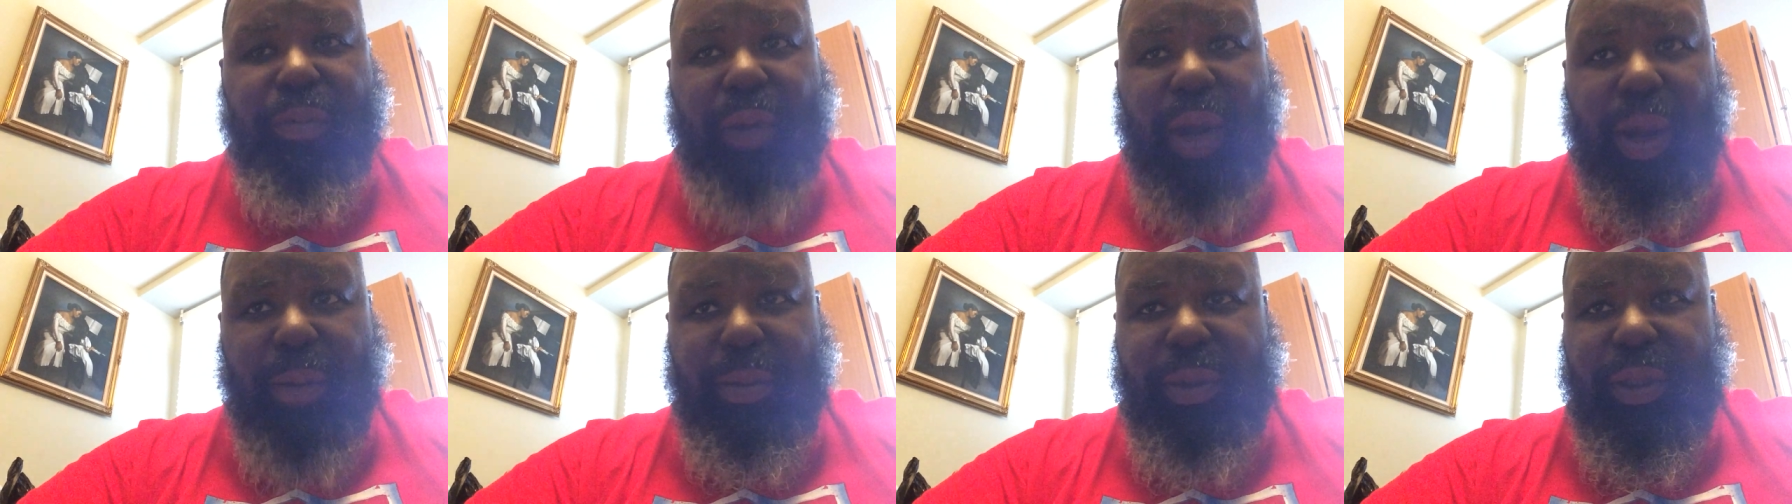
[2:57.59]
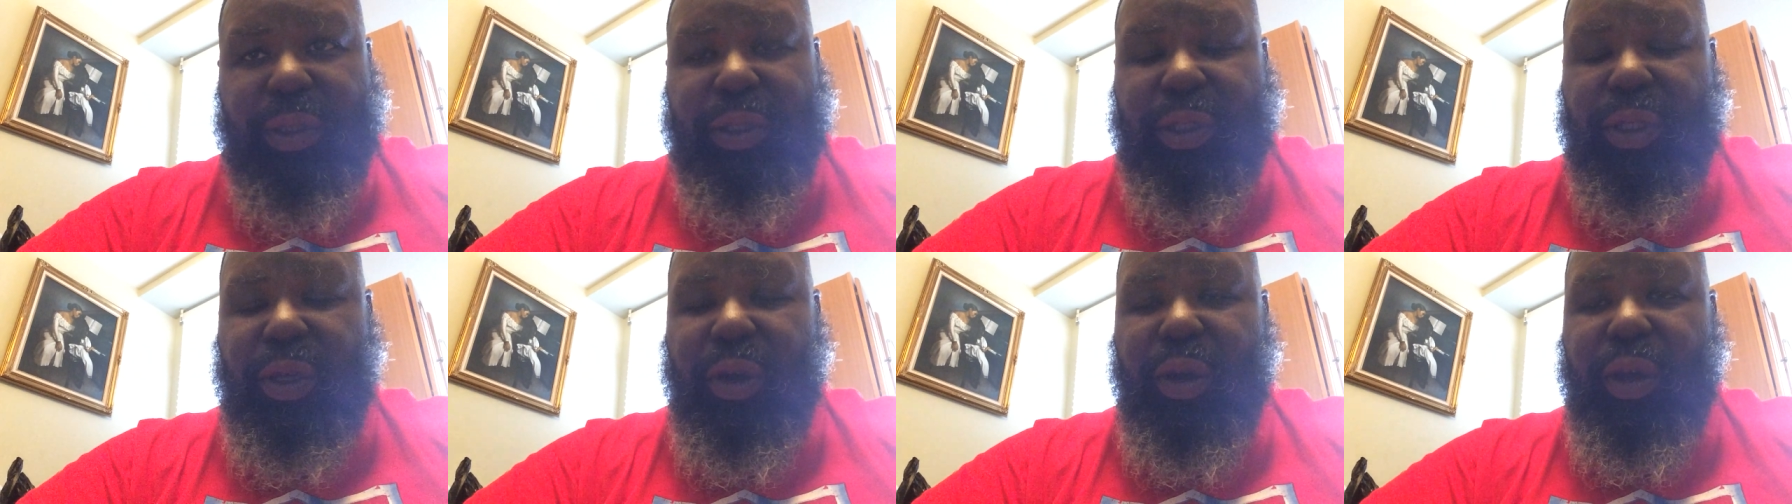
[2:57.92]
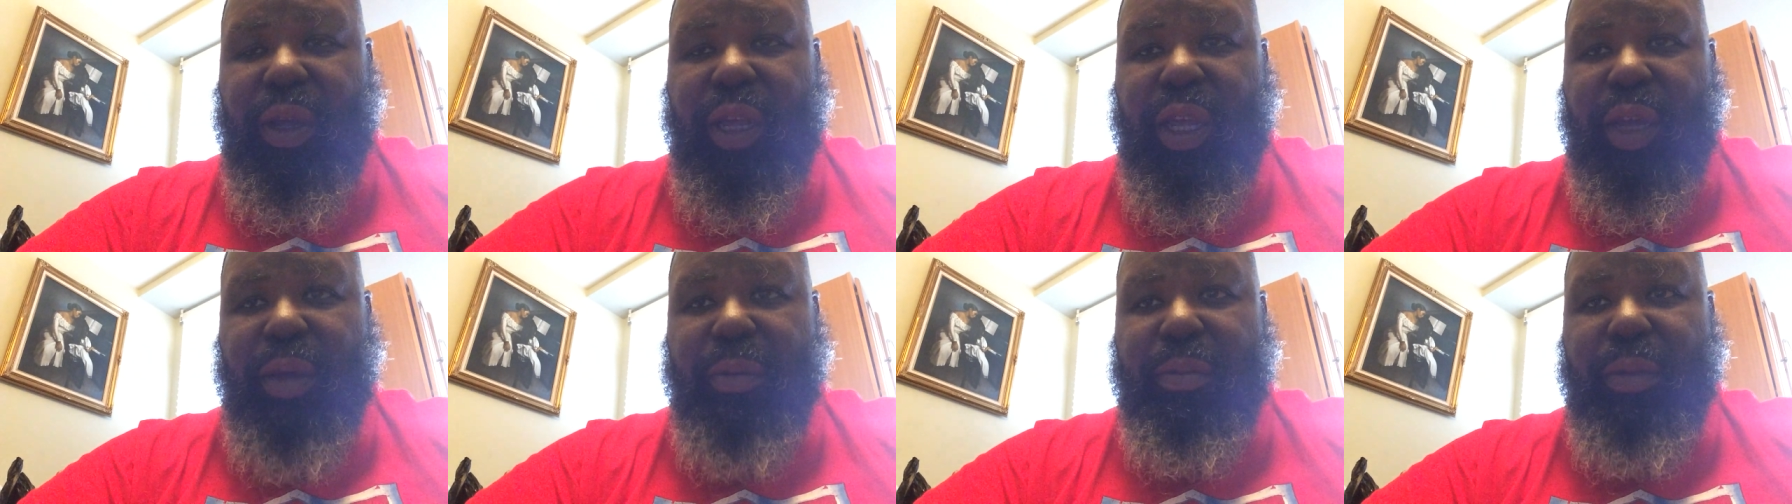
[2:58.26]
probably saw
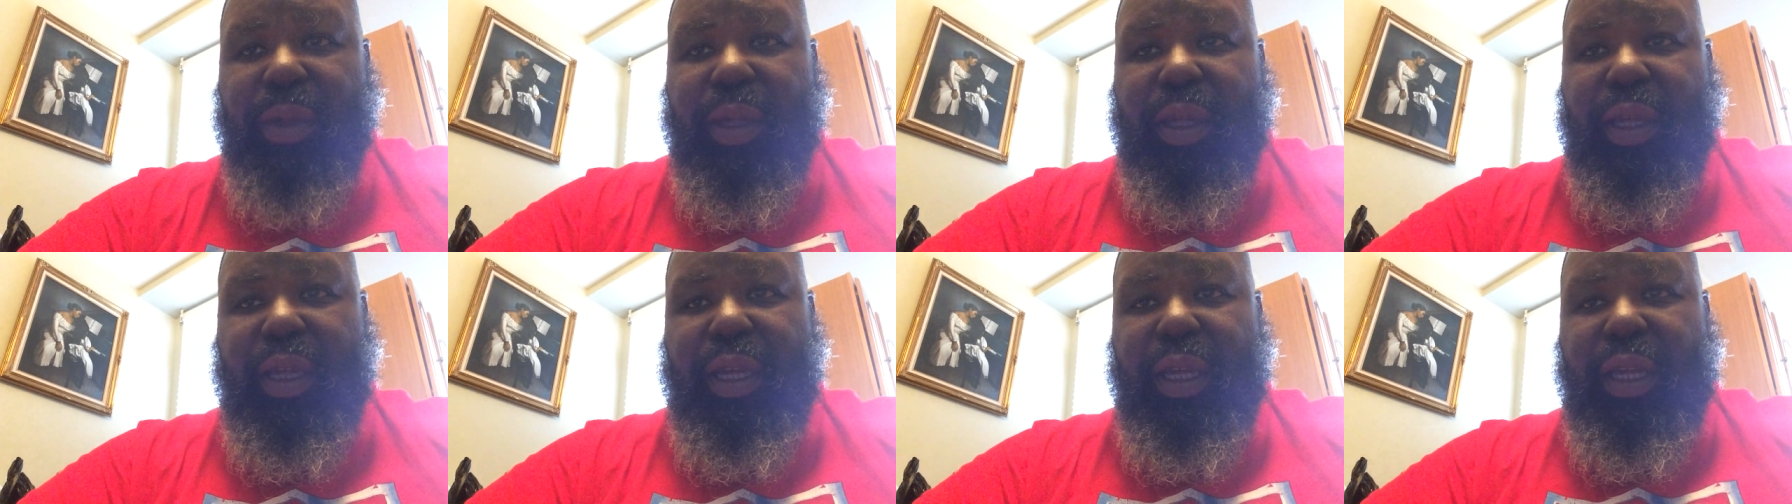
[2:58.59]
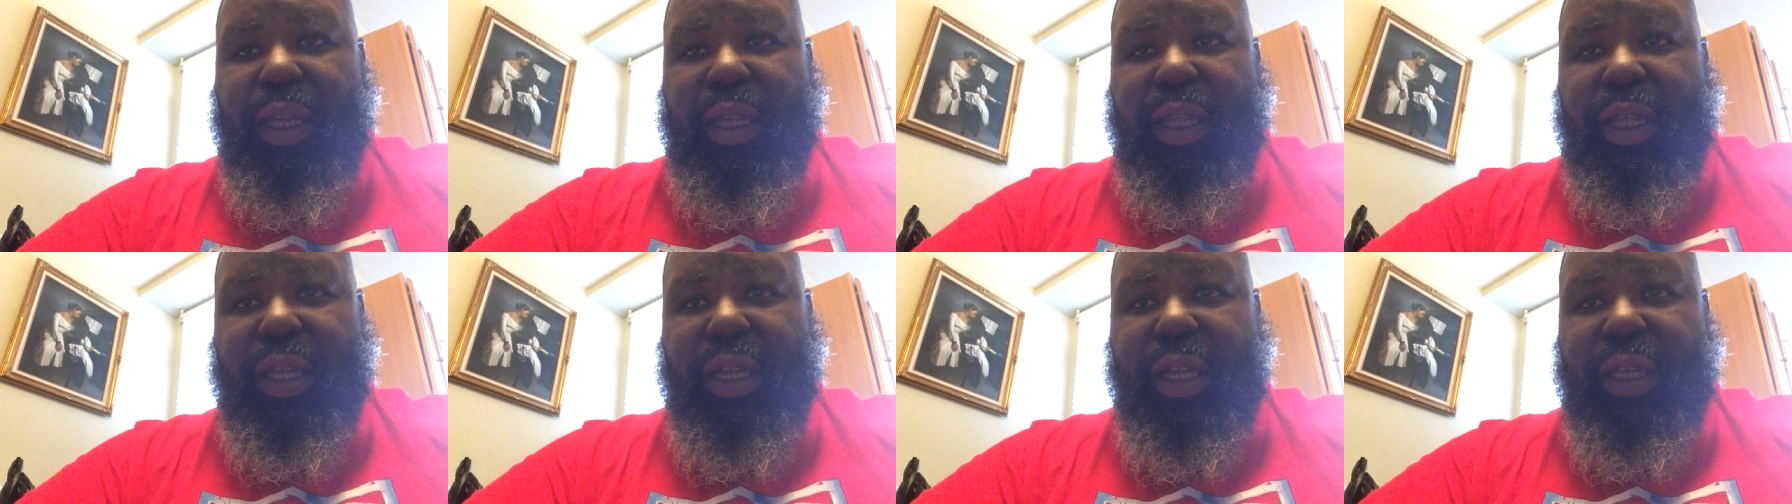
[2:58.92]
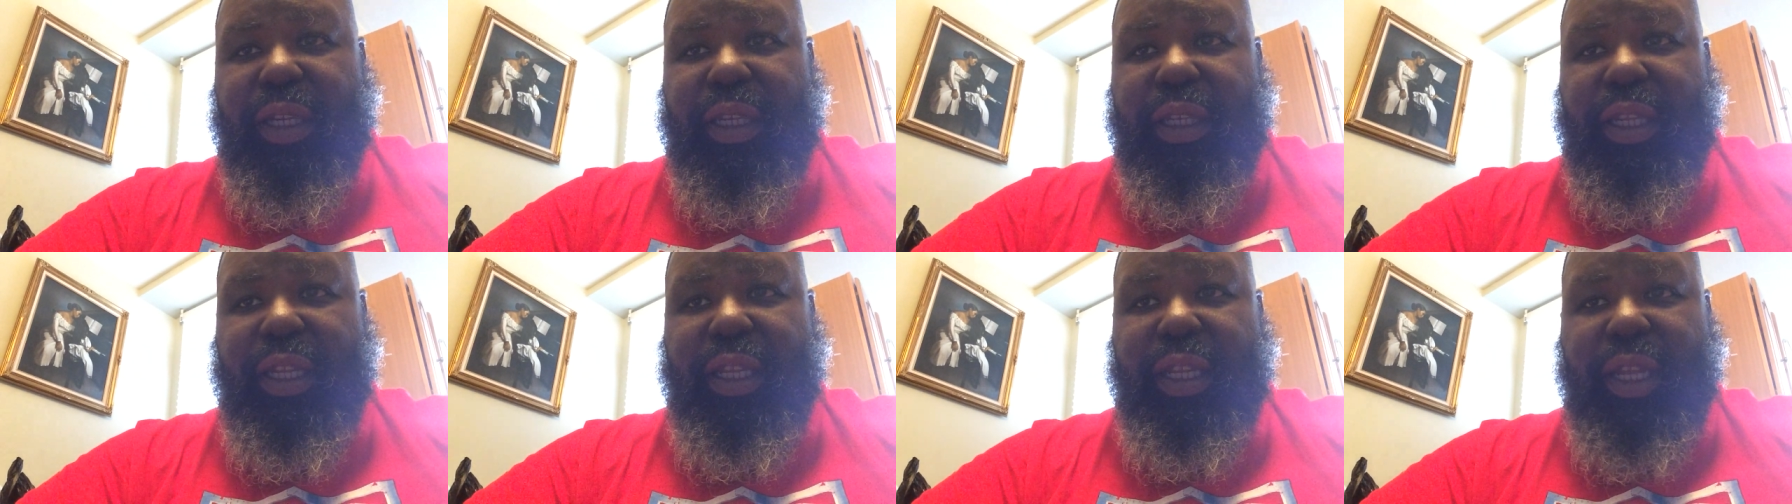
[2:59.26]
him and uh,
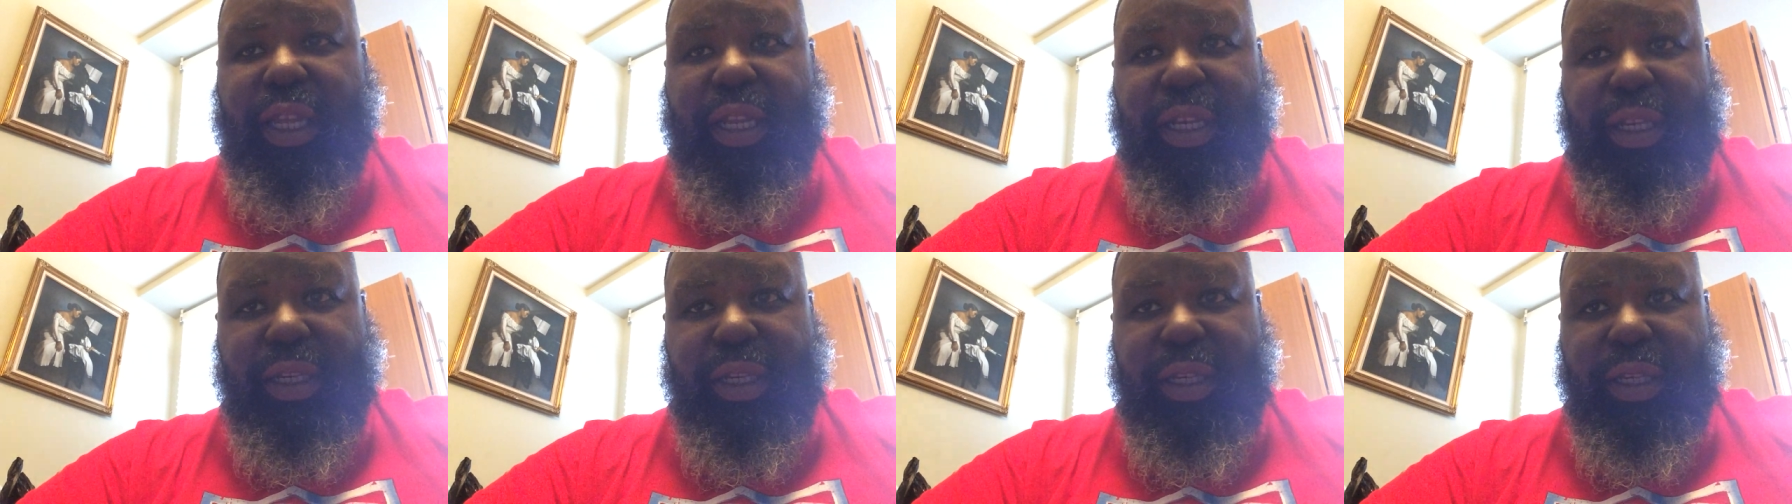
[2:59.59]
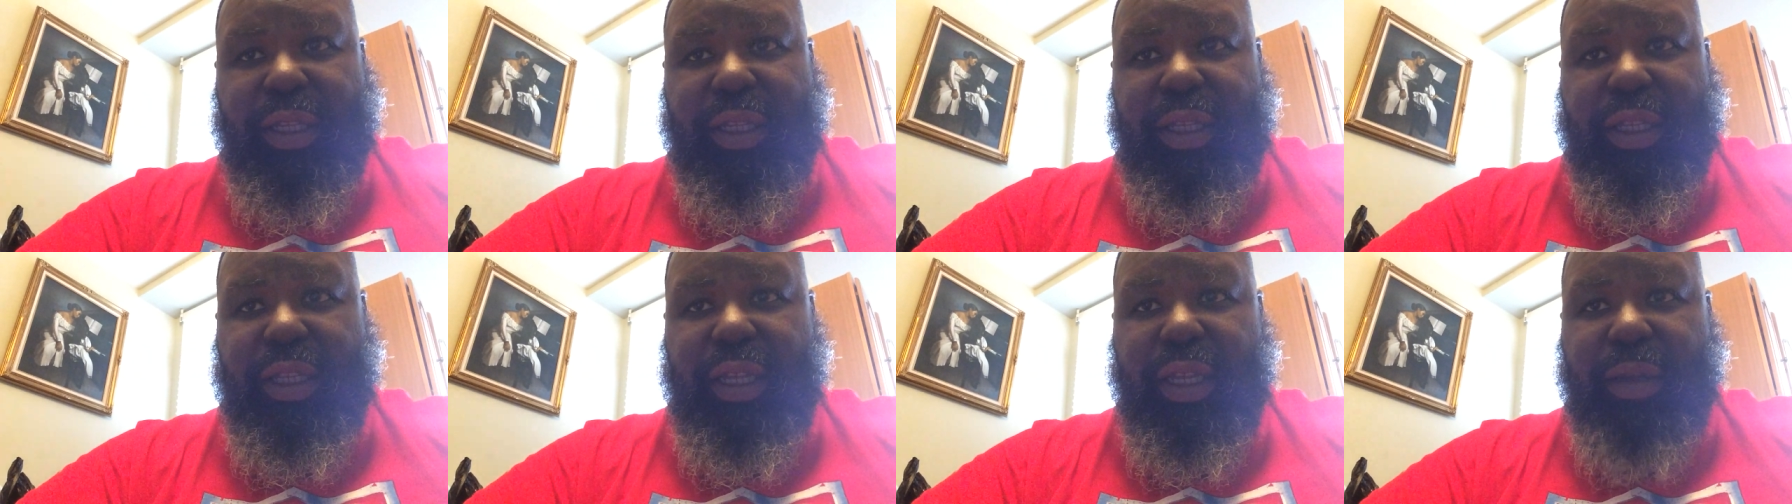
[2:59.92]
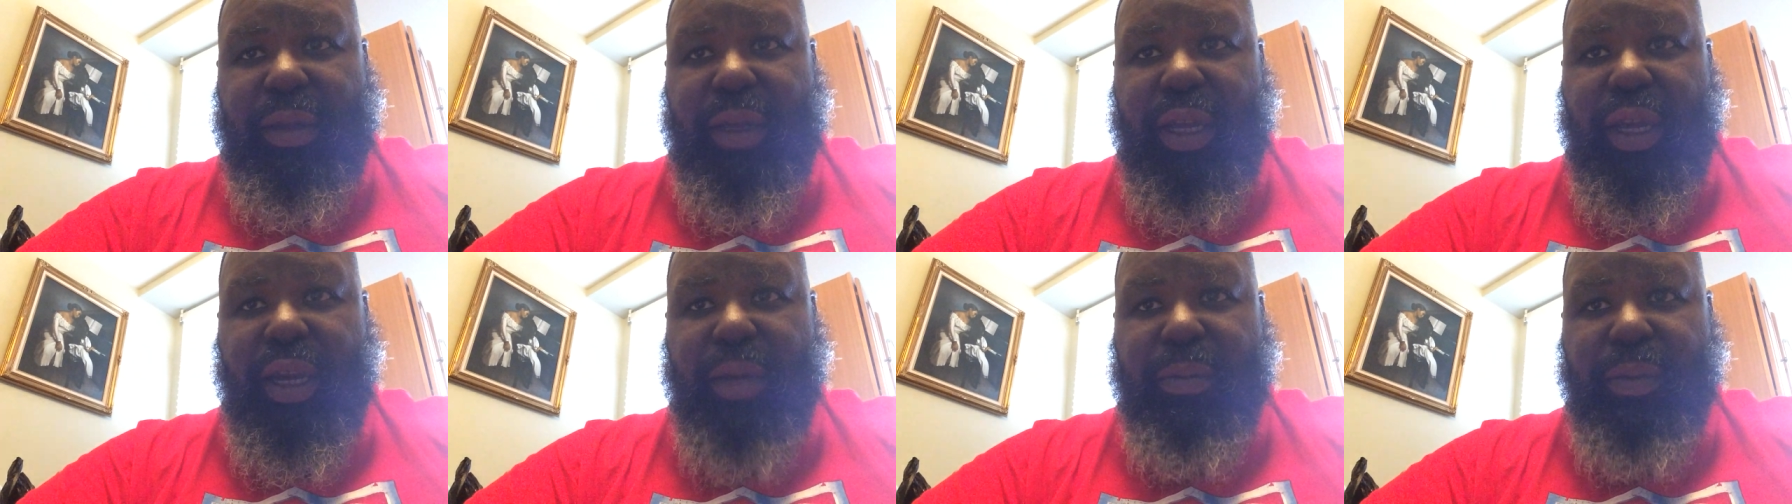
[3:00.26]

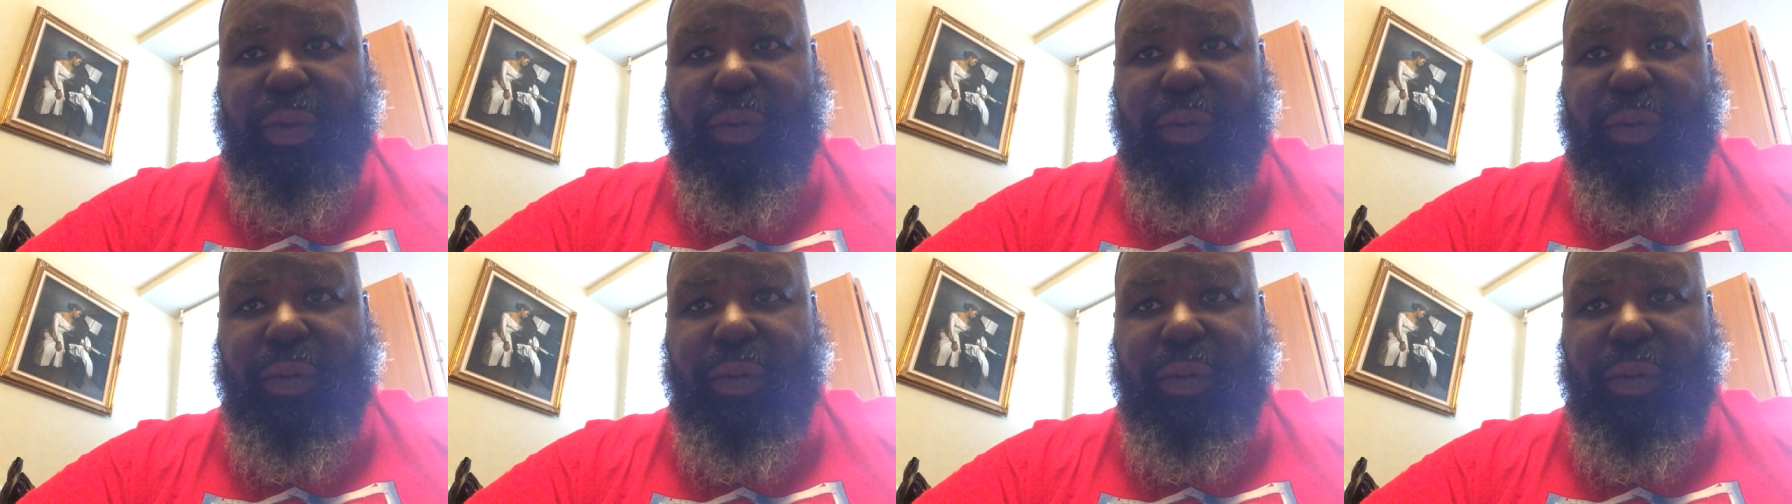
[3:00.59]
the uh,